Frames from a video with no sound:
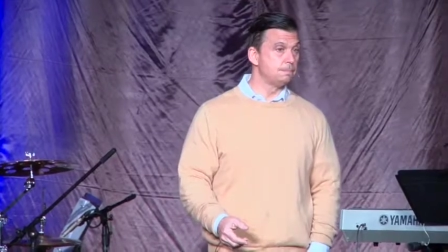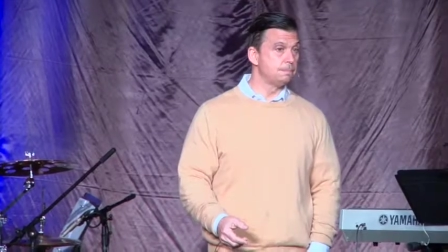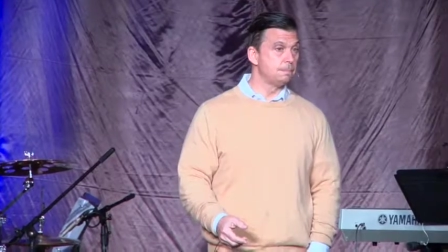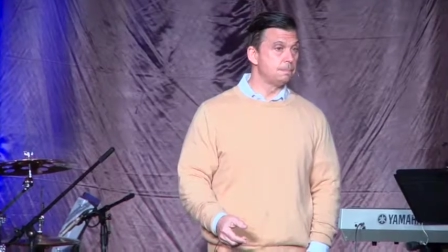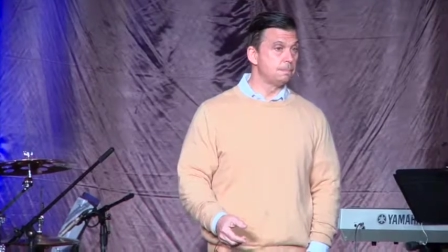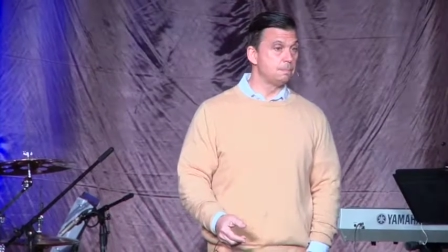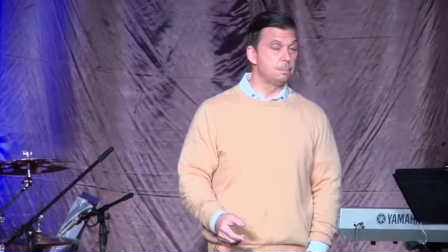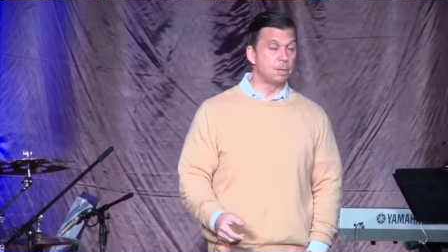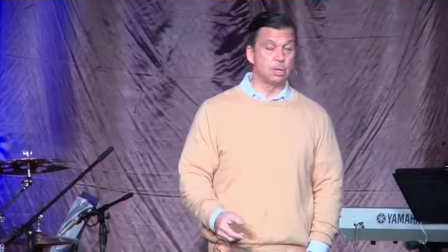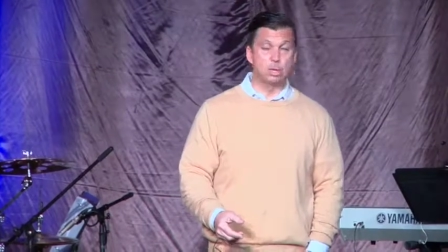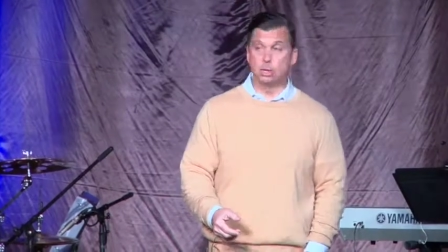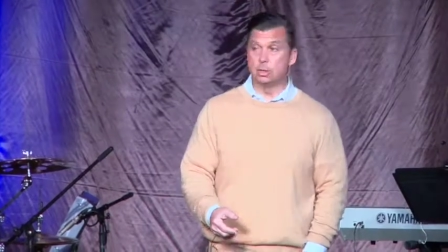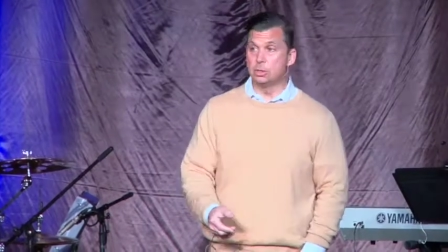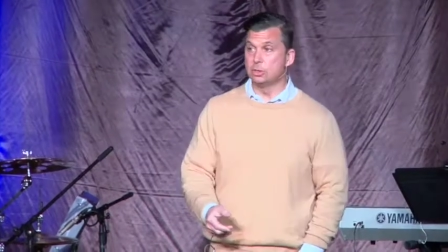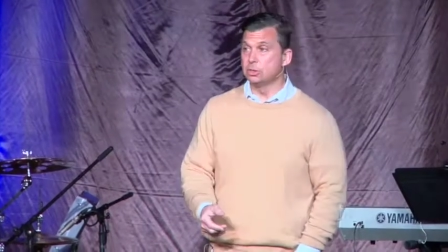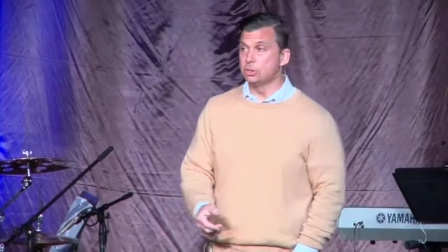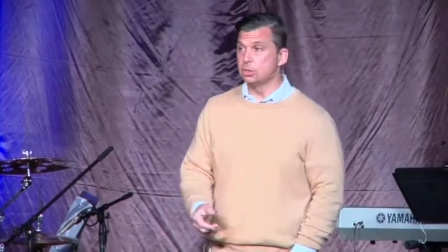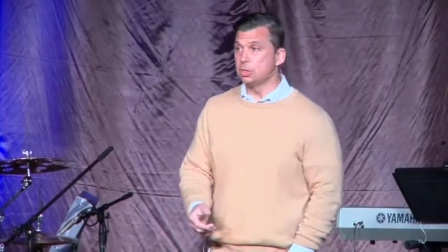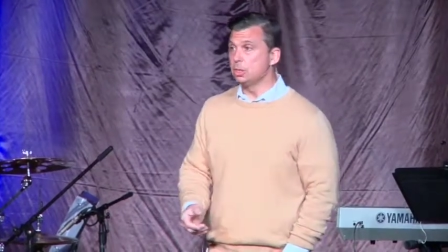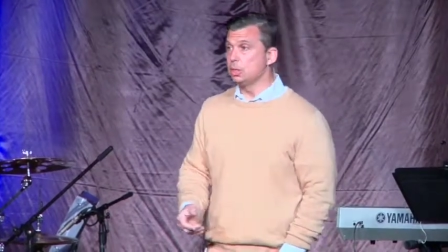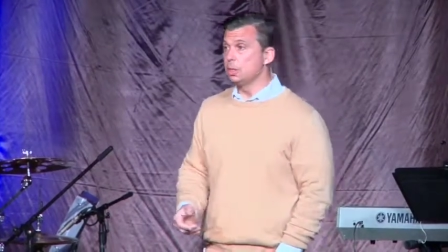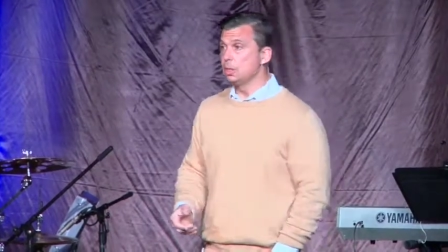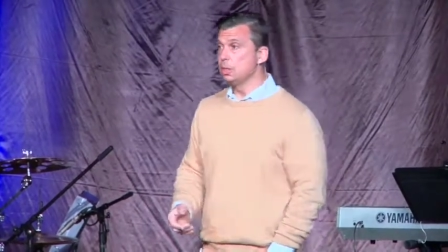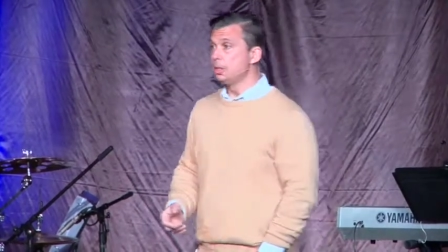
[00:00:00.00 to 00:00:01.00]
Because
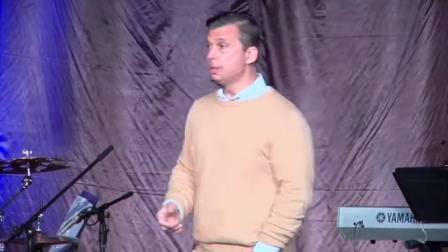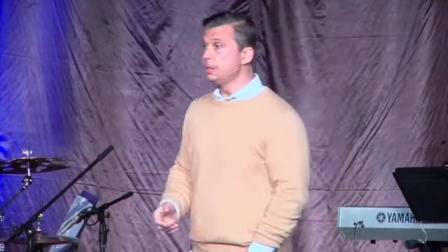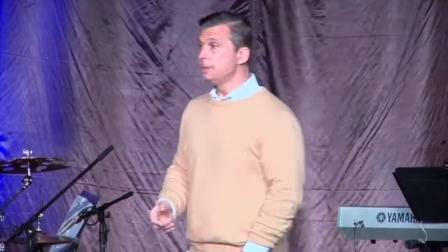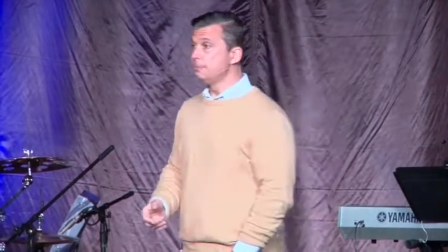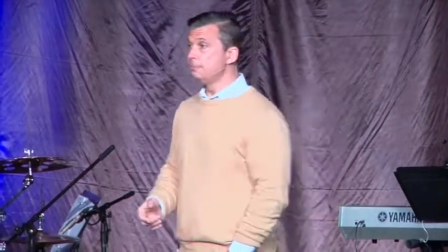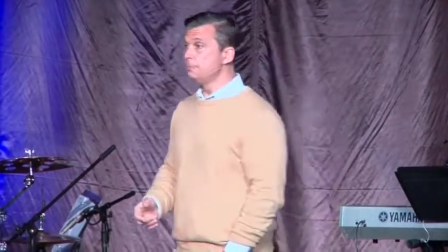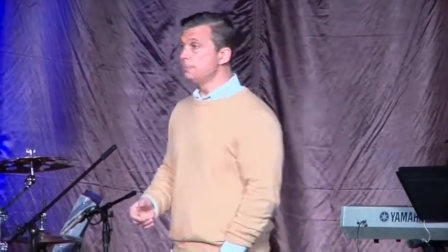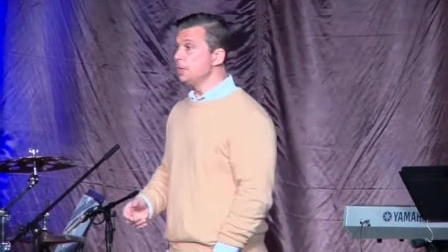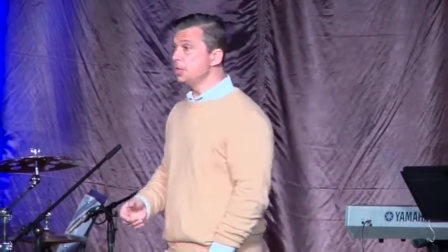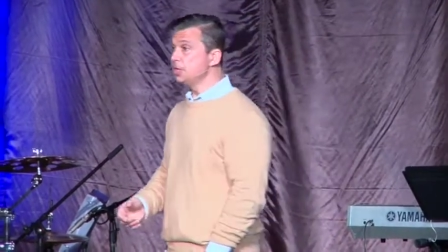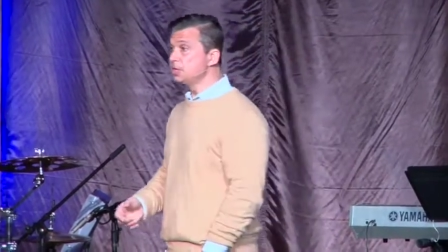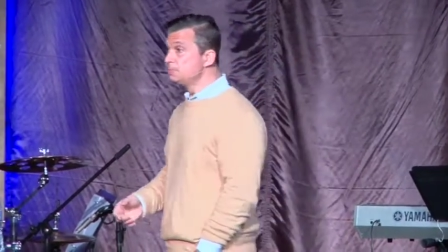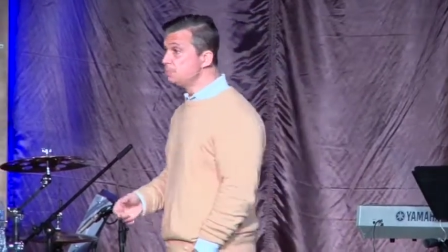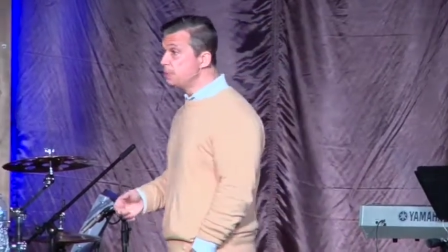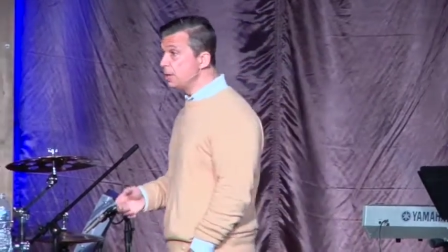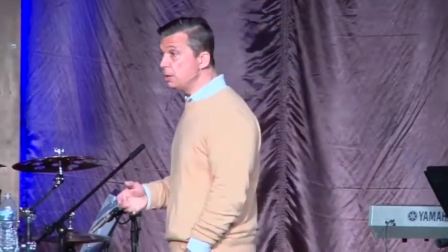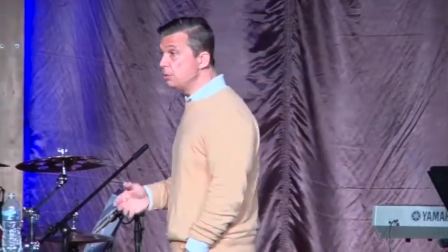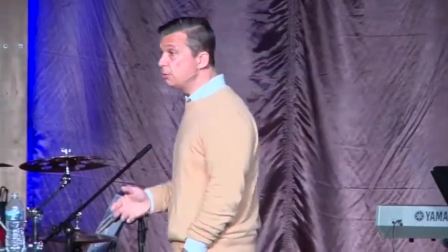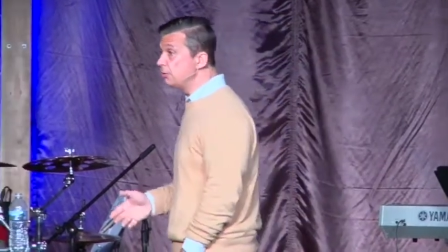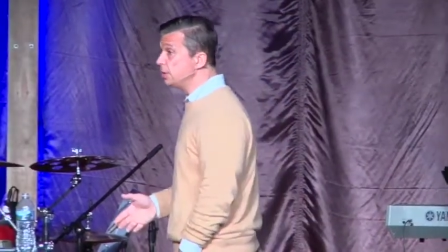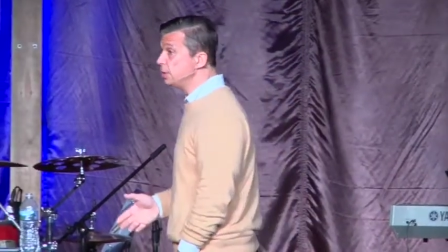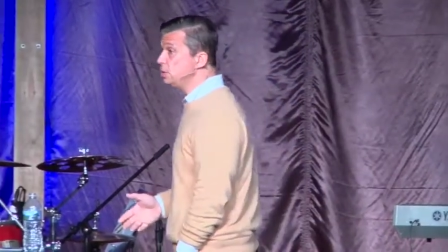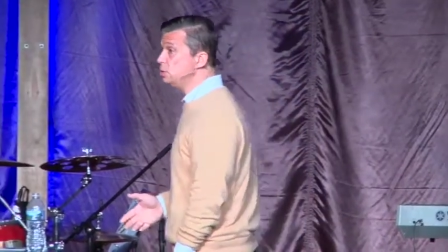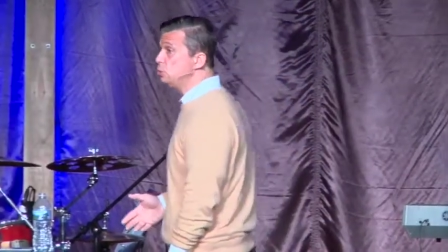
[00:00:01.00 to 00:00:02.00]
it's bigger
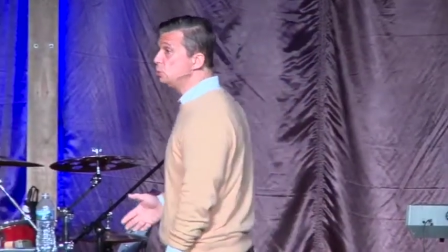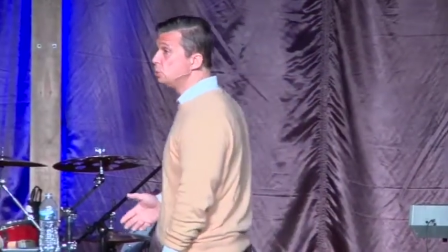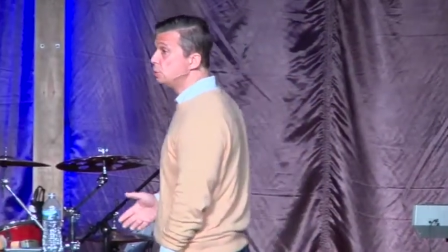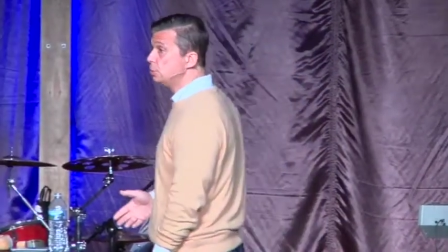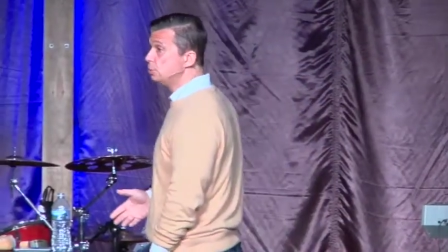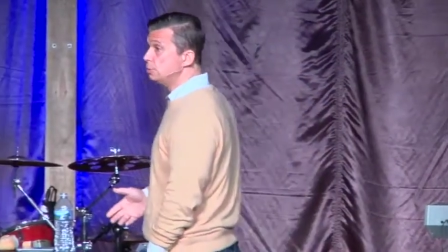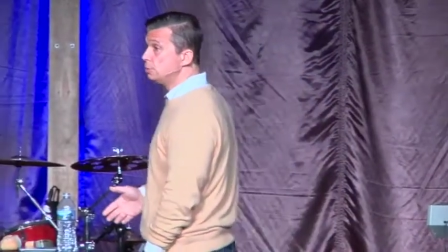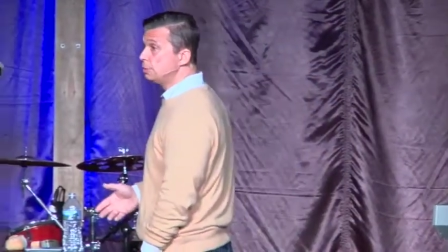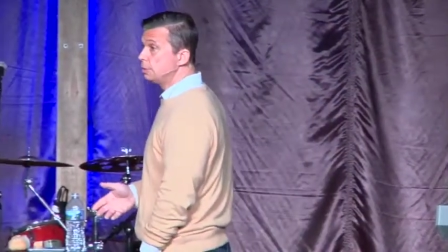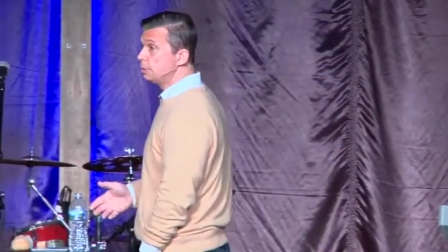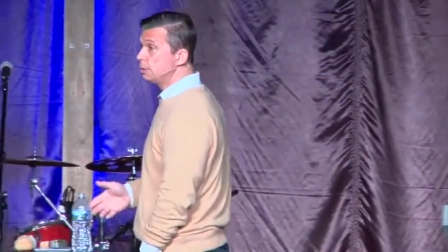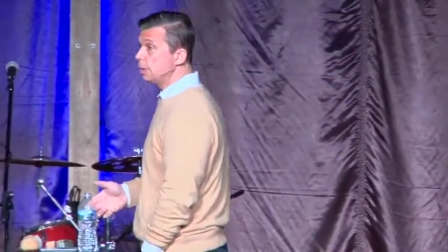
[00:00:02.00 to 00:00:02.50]
than you